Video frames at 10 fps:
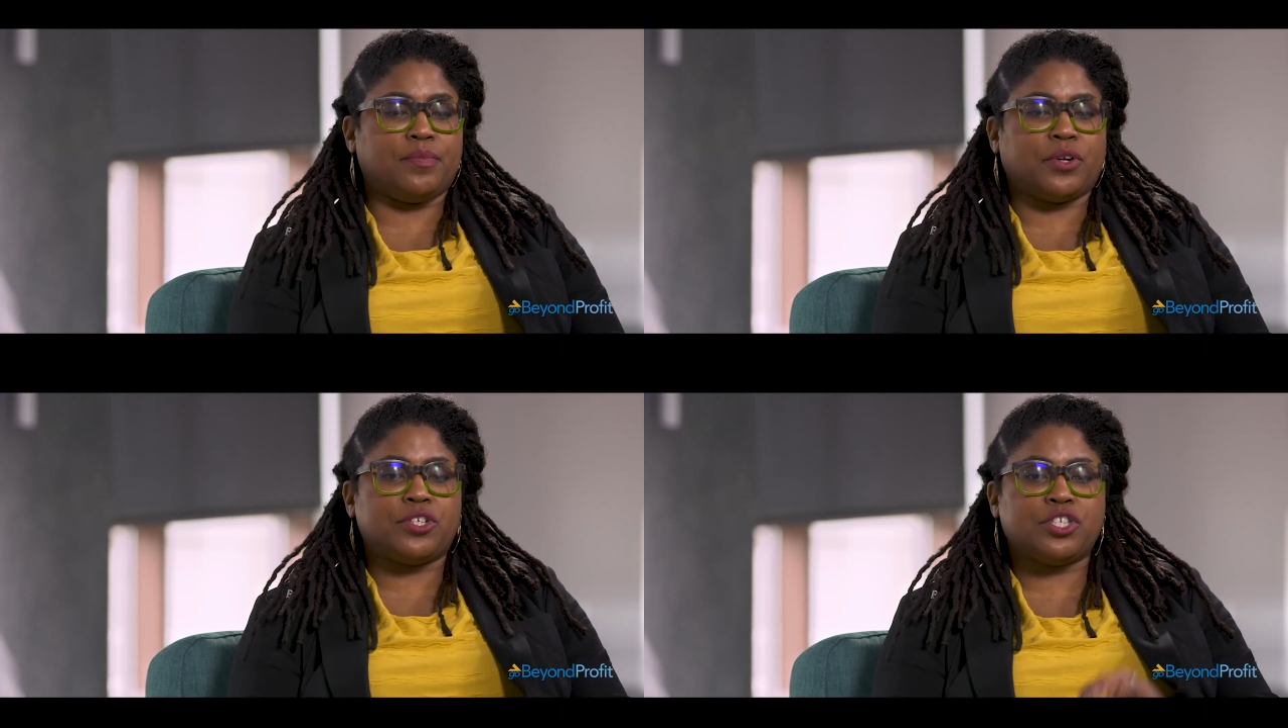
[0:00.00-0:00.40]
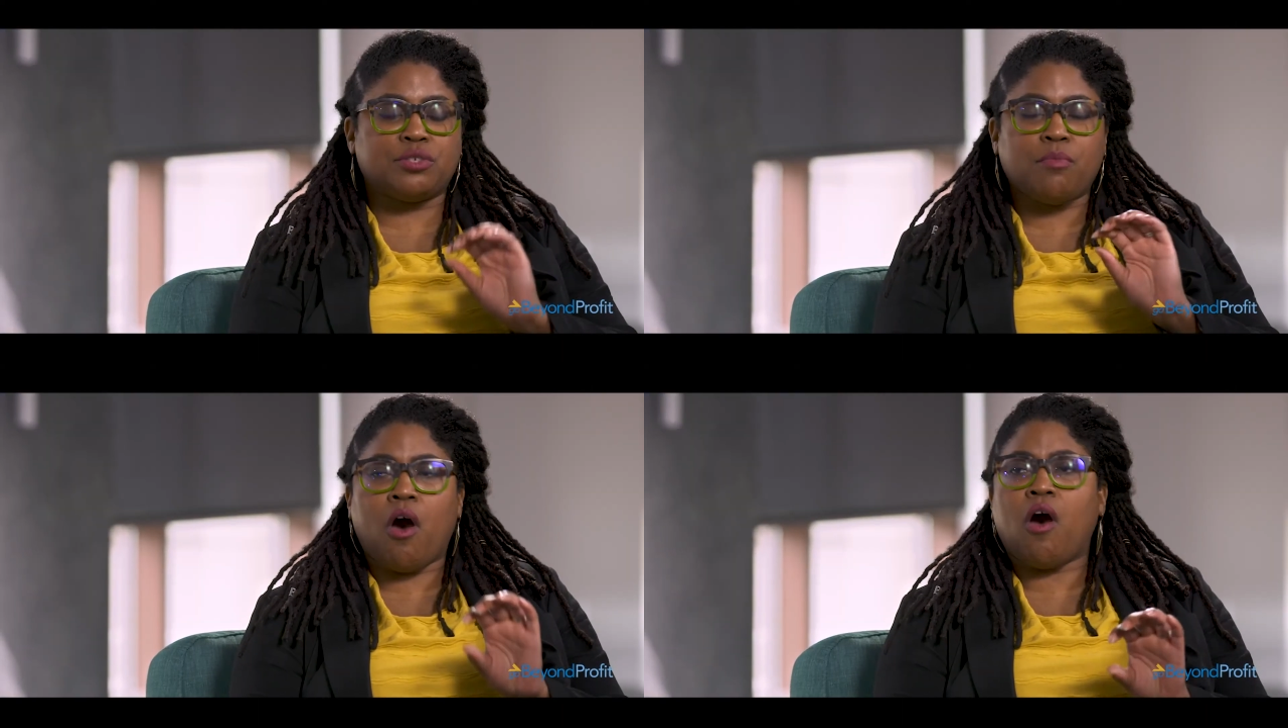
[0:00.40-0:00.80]
they're
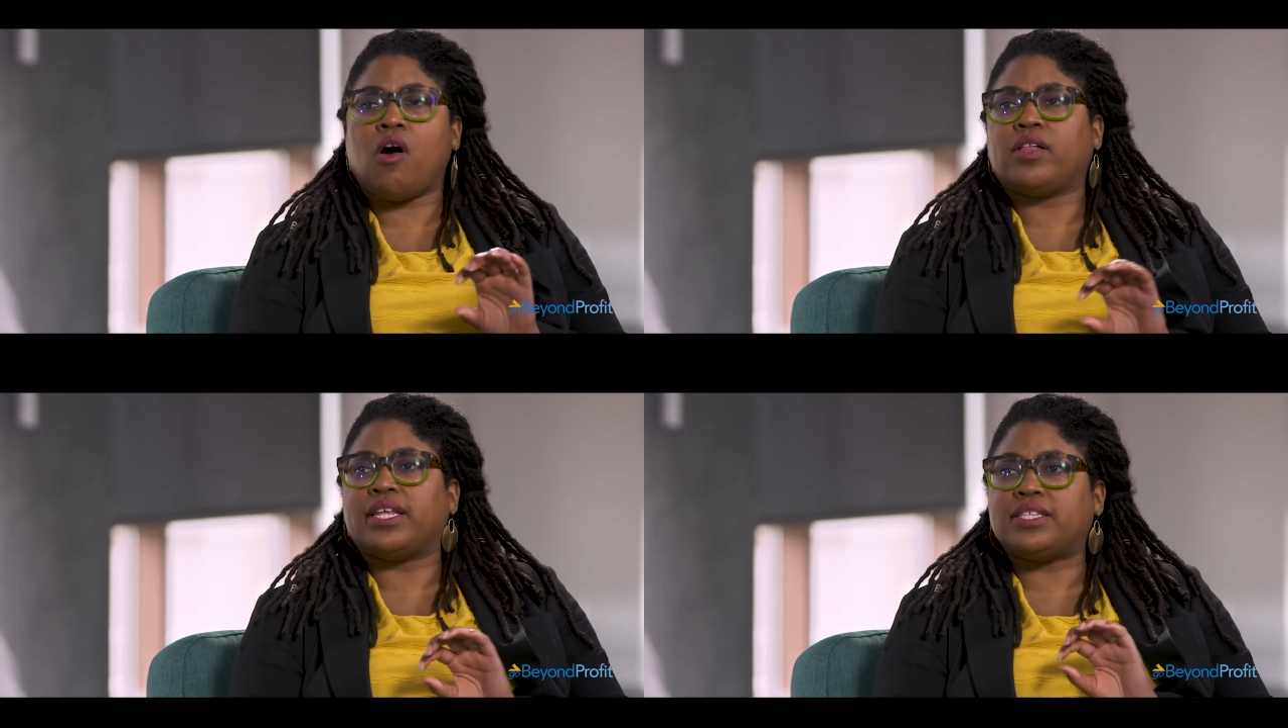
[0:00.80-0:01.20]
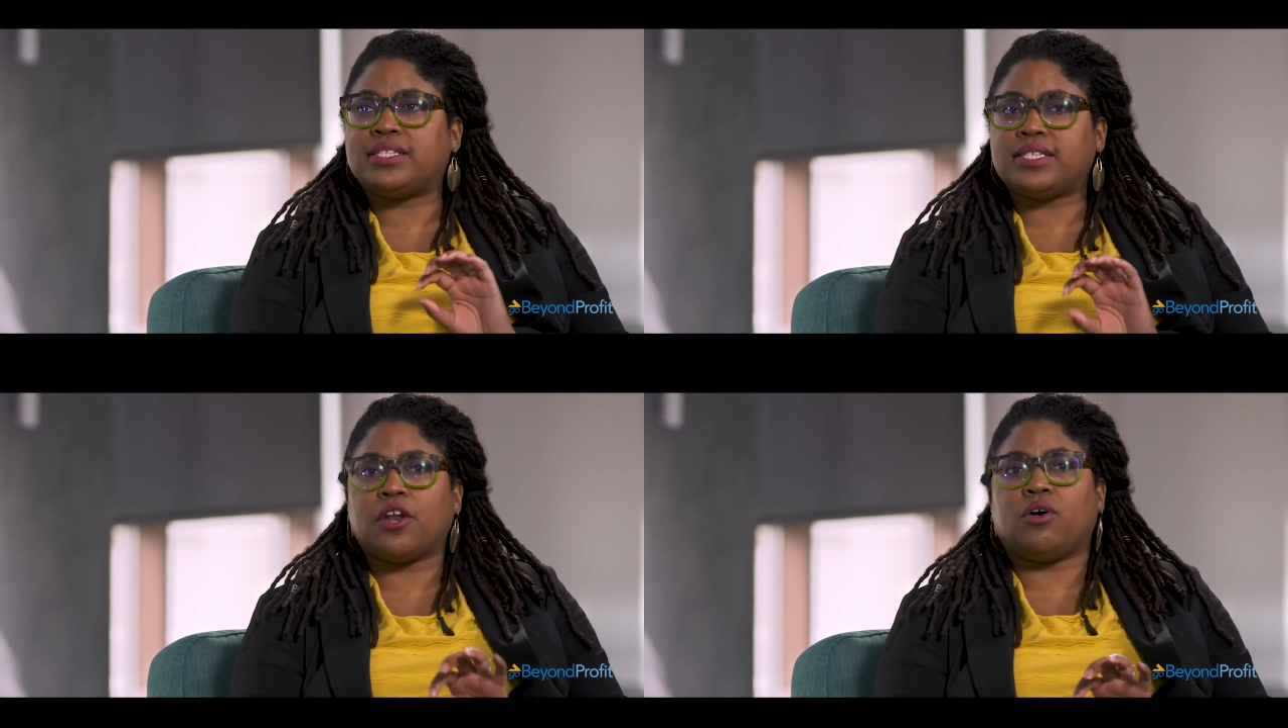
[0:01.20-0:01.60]
small and
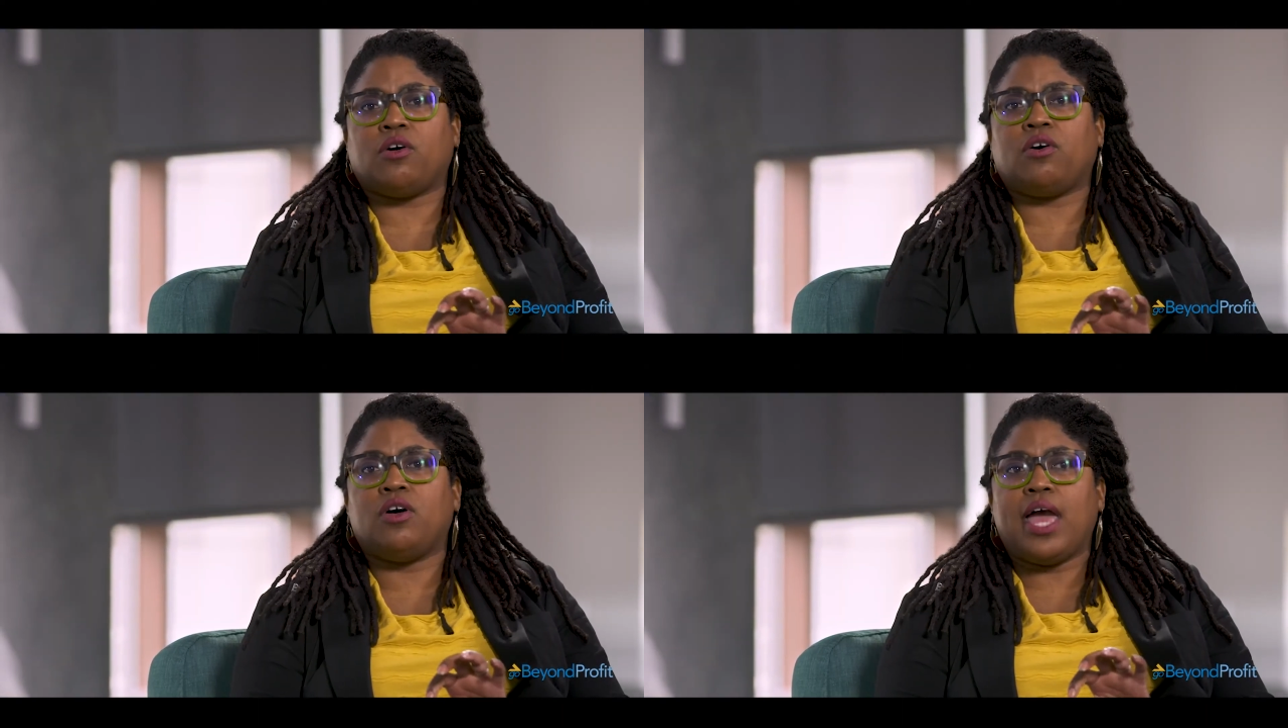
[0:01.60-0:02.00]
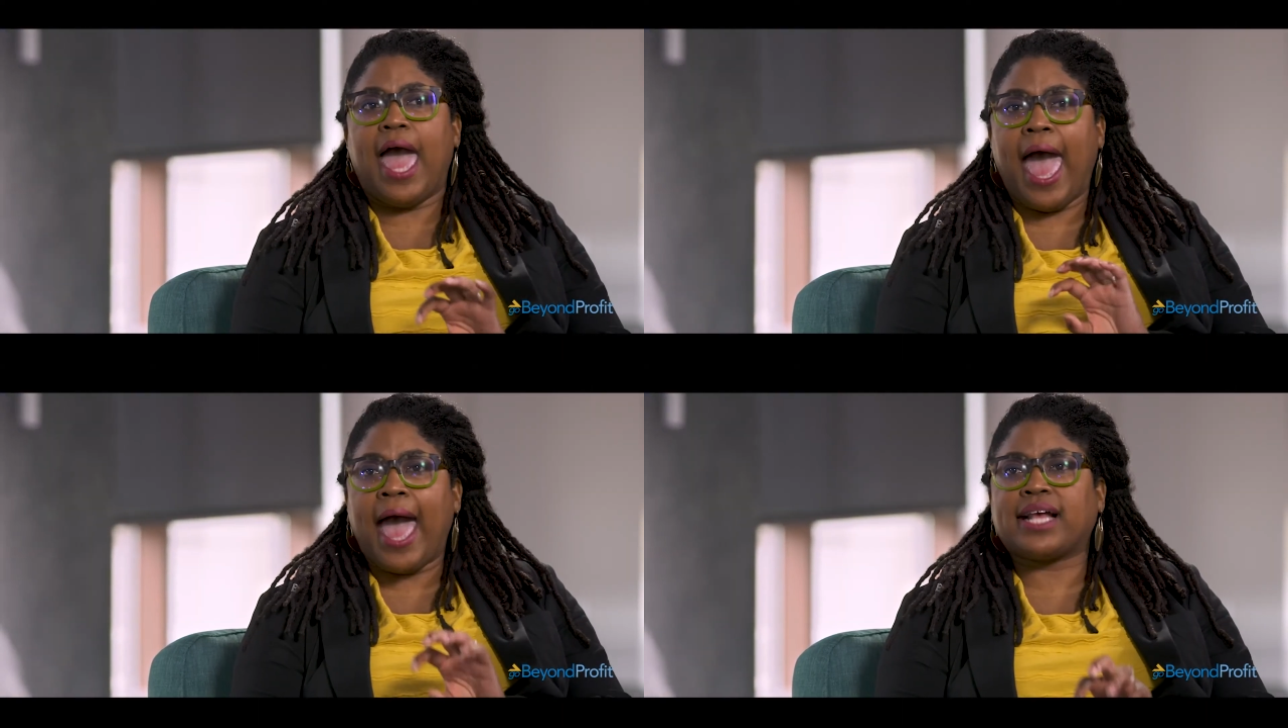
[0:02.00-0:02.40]
subtle
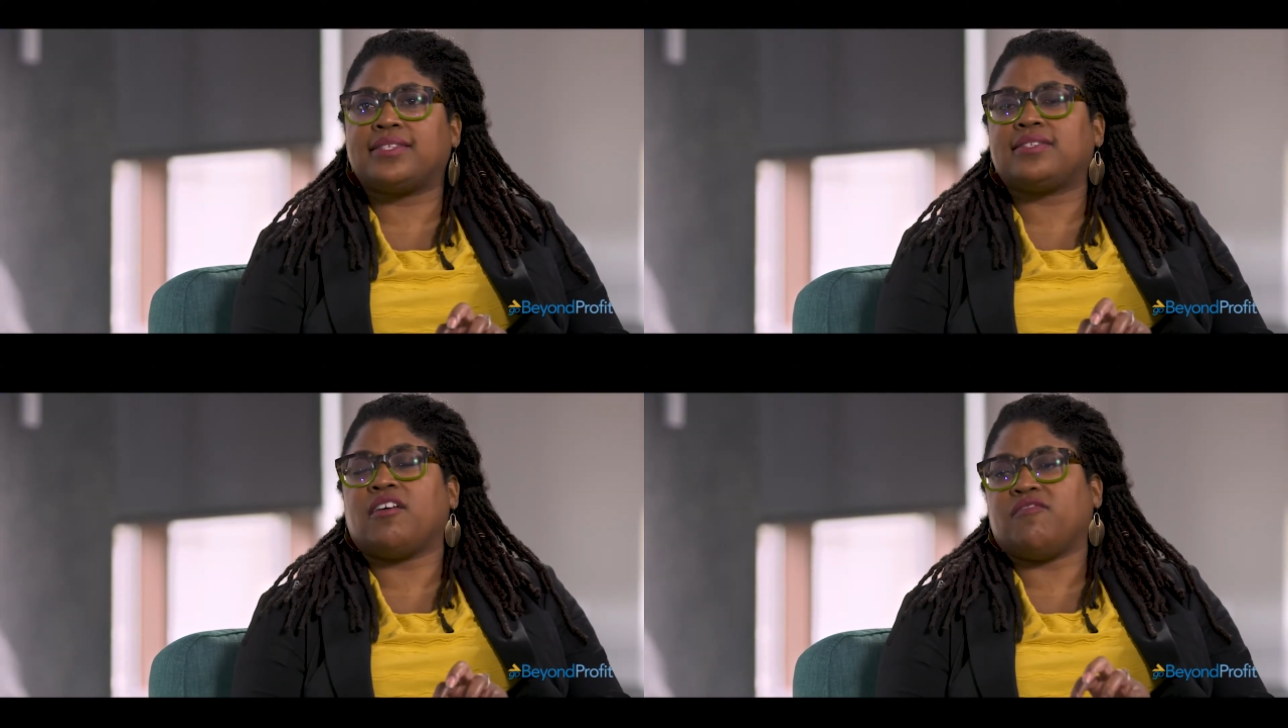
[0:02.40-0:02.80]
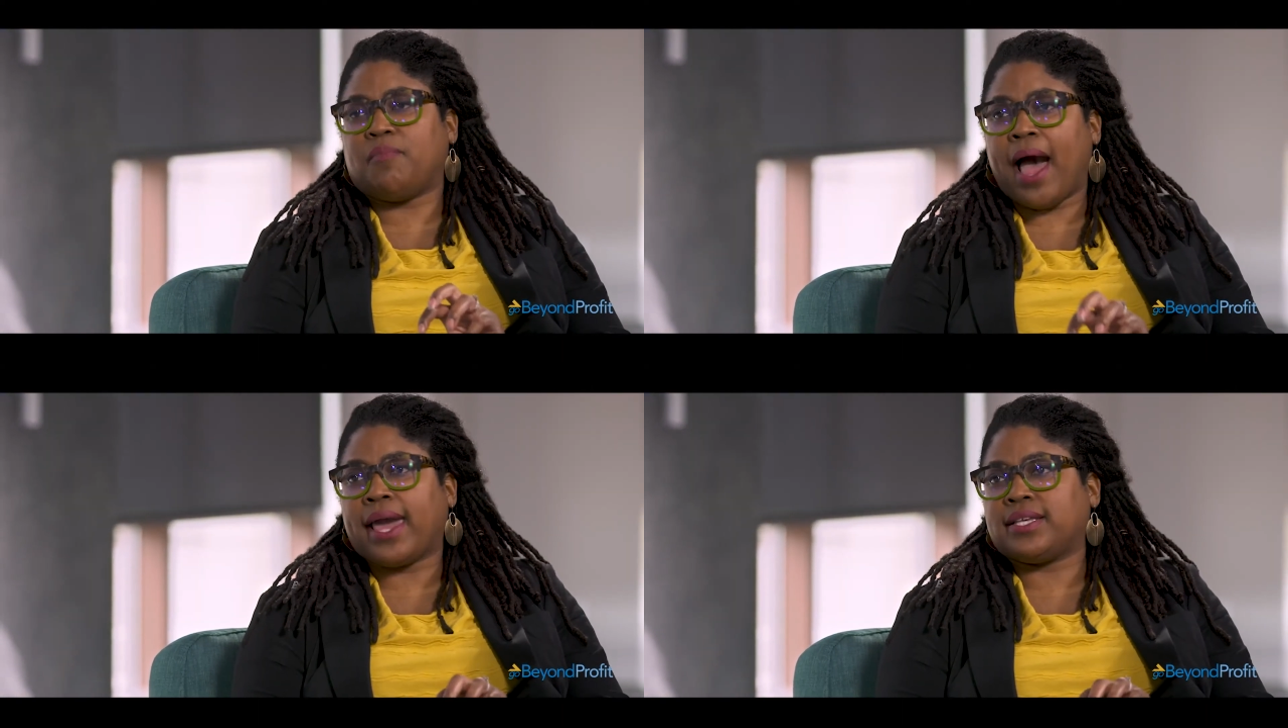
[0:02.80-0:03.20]
acts of
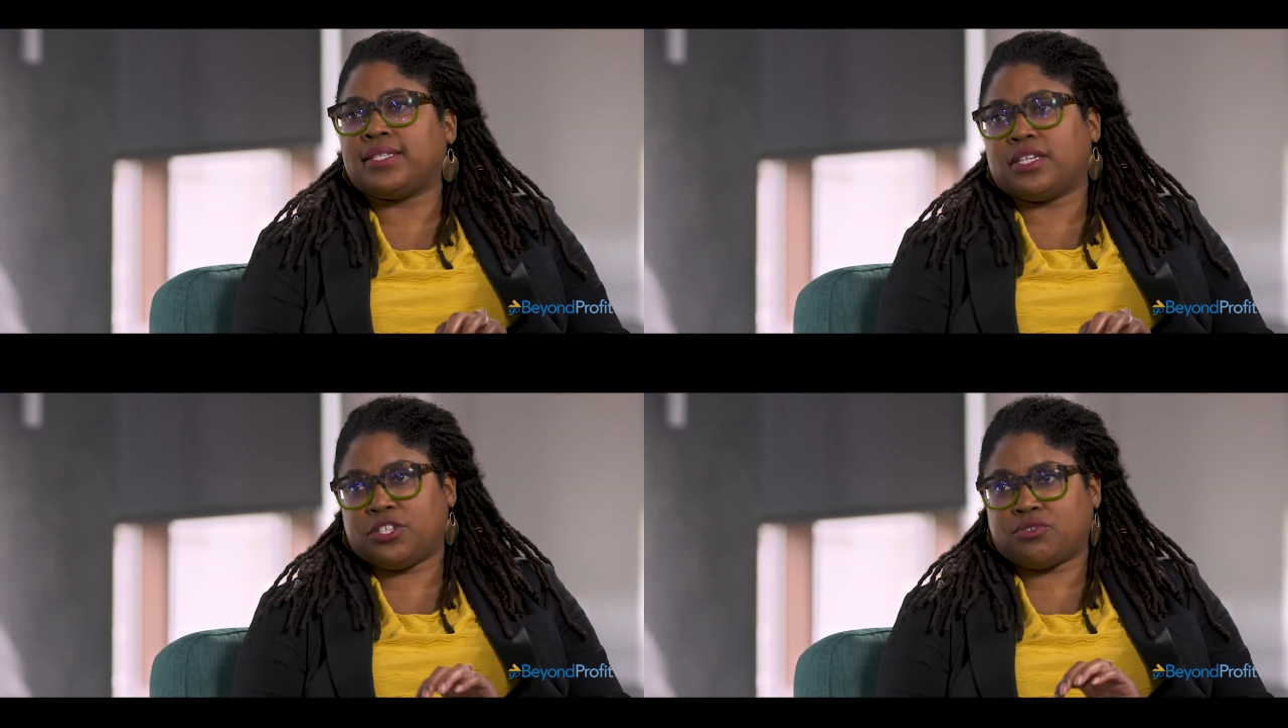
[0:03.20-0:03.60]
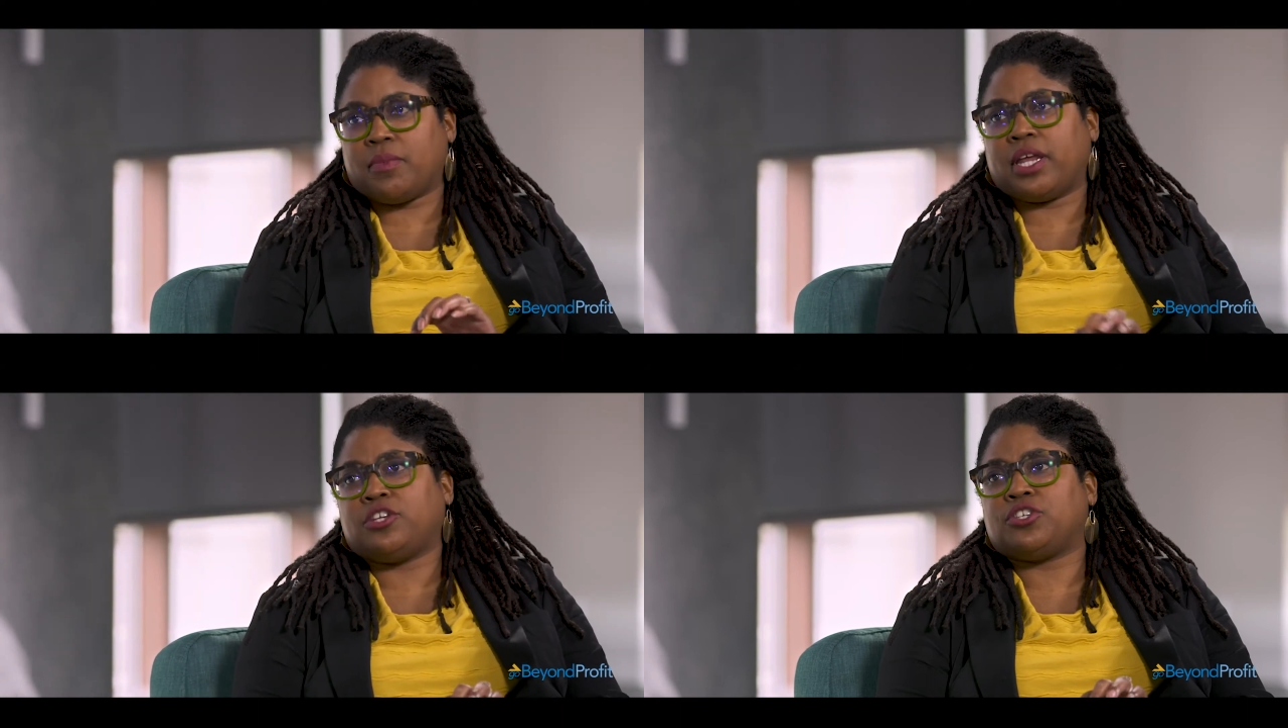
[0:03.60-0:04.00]
bias and
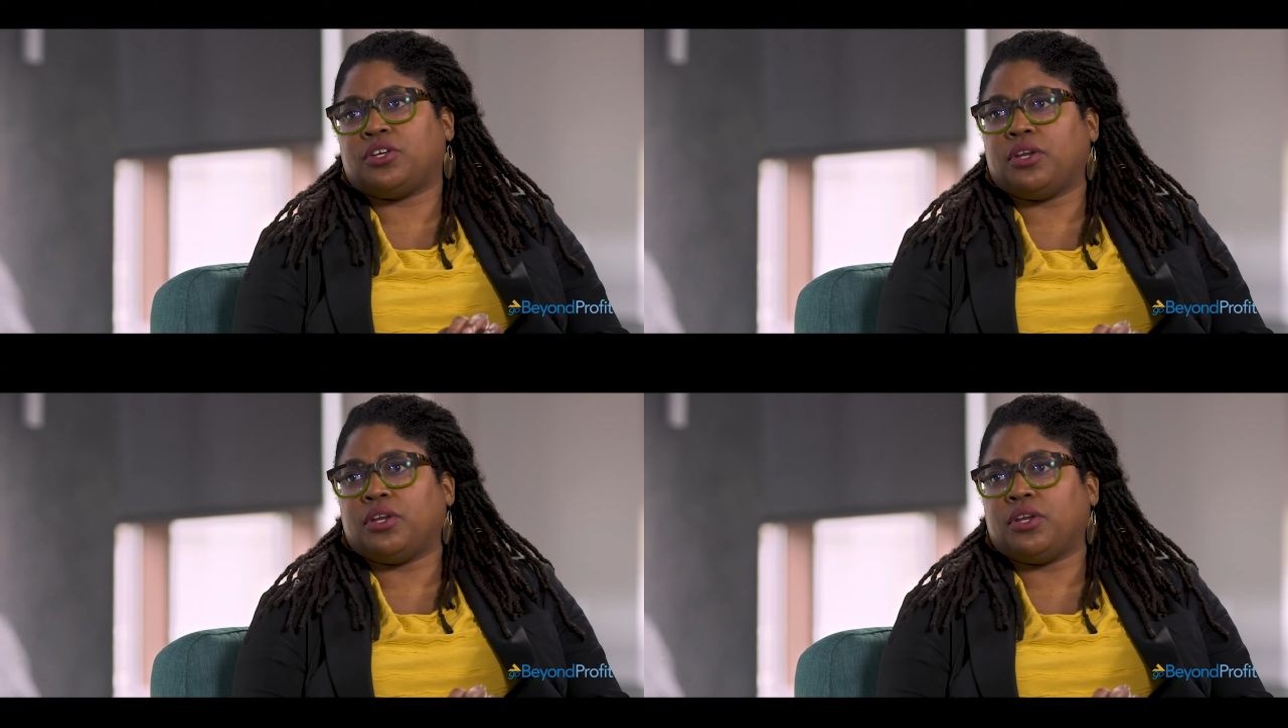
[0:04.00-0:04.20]
discrimination,